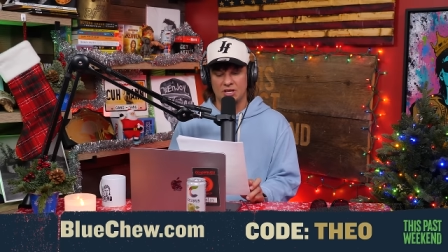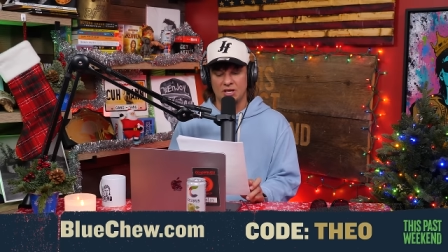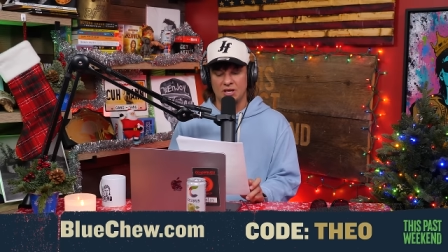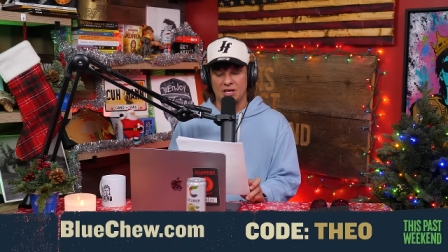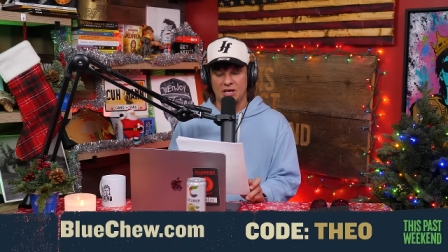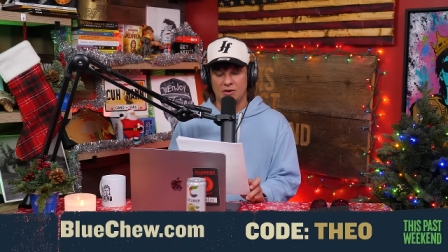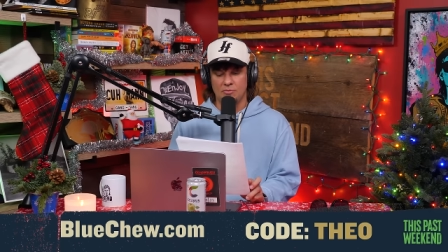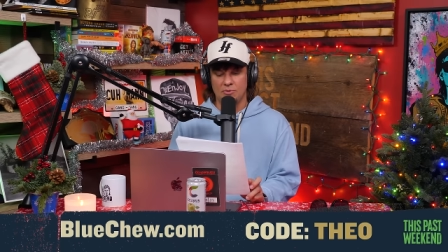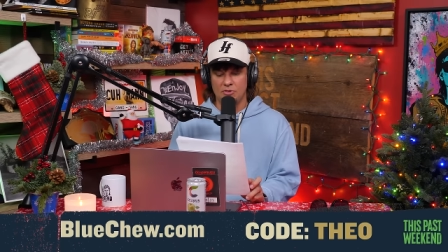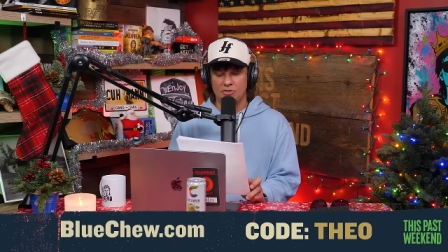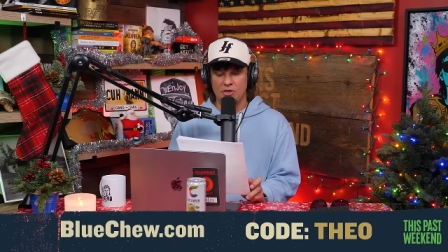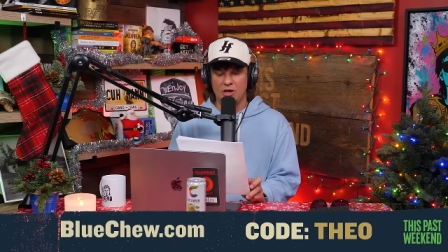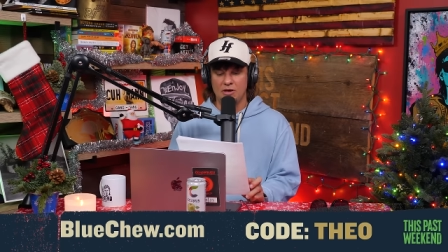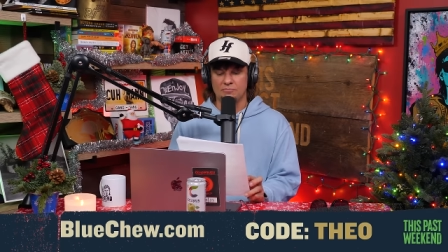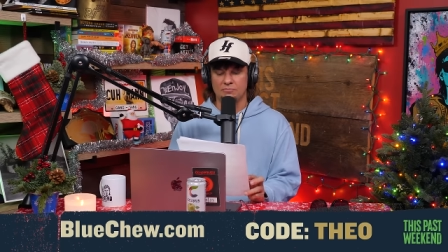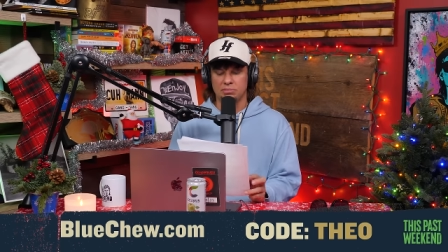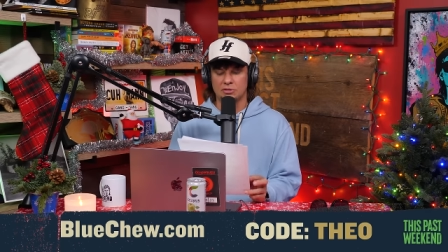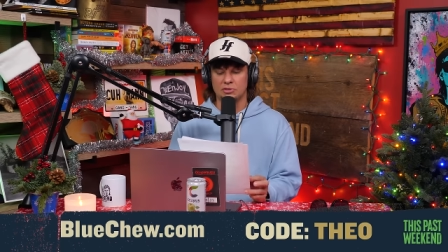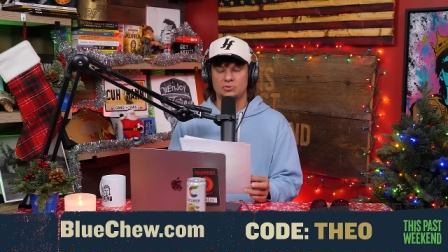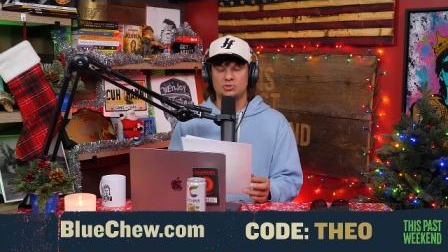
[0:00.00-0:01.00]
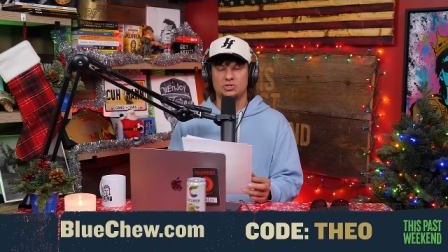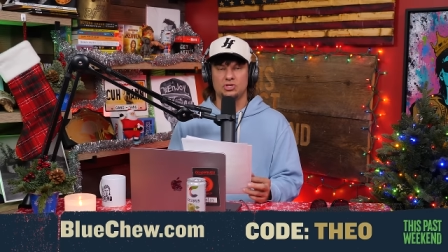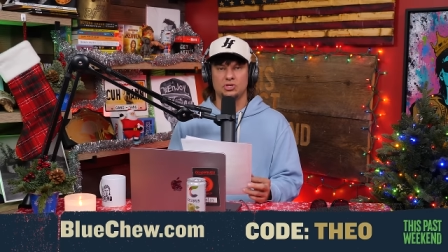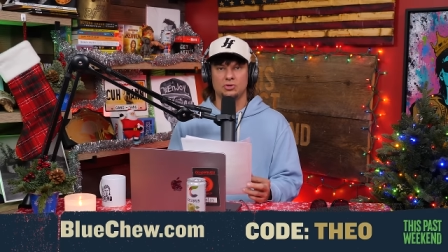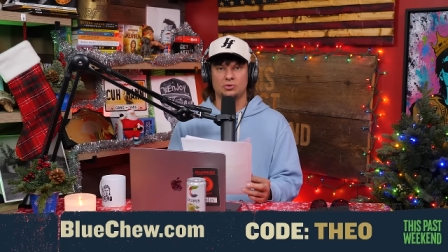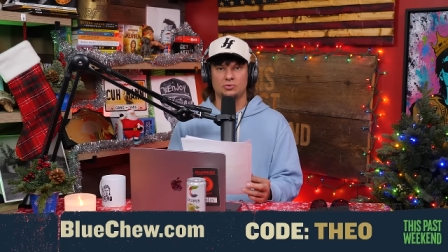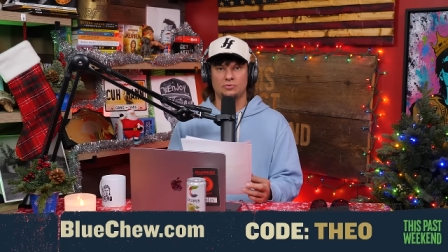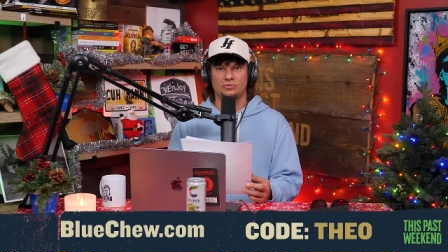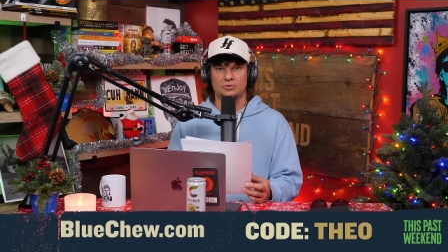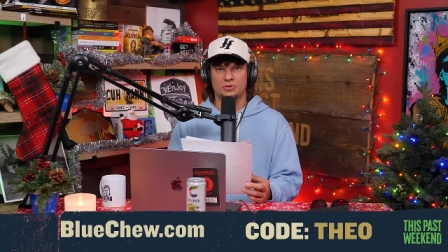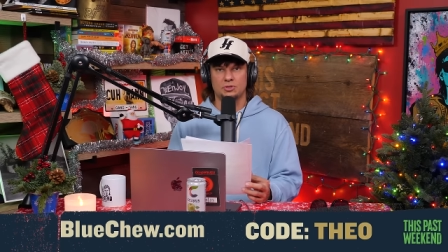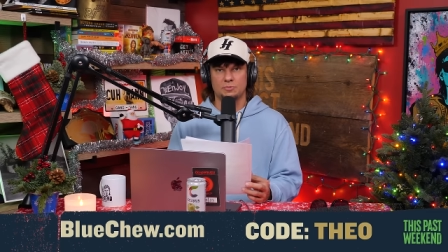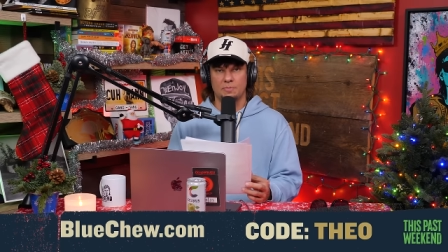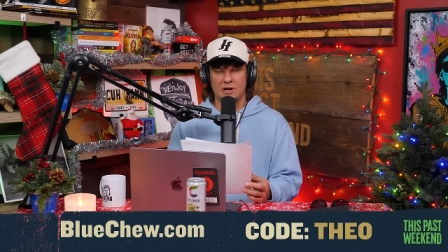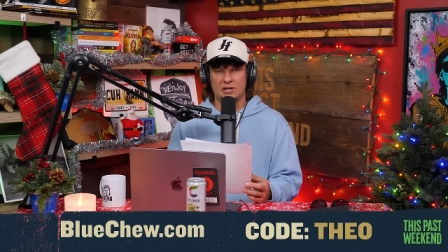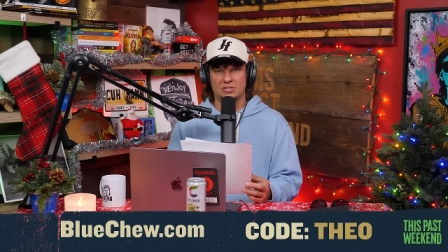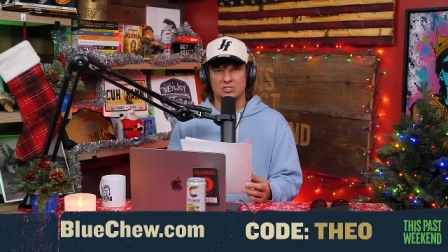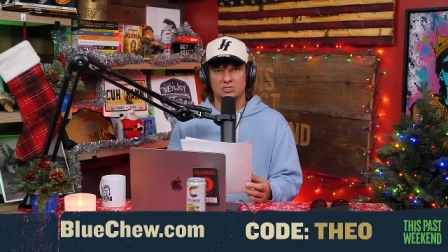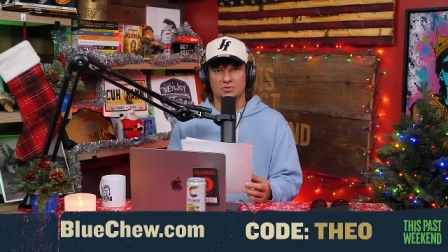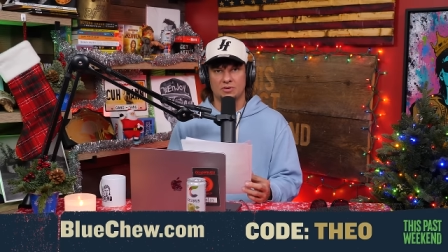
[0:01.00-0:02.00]
And we thank Blue Chew for
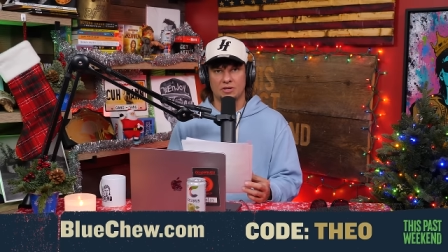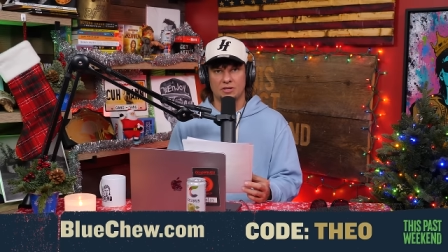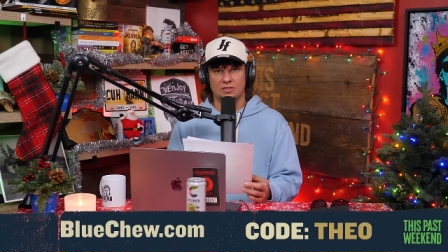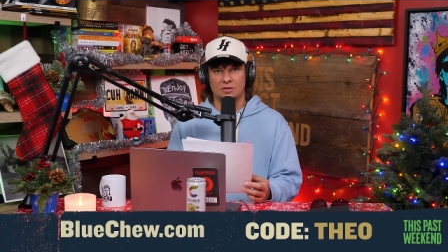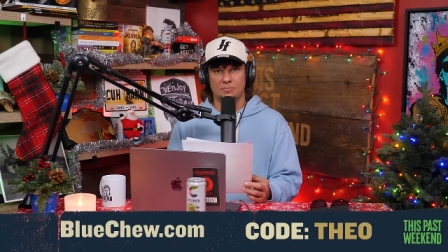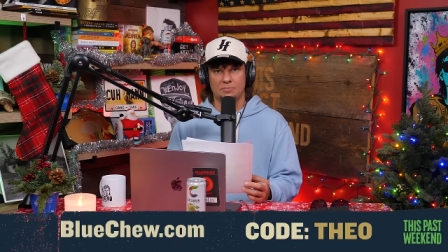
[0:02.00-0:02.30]
sponsoring the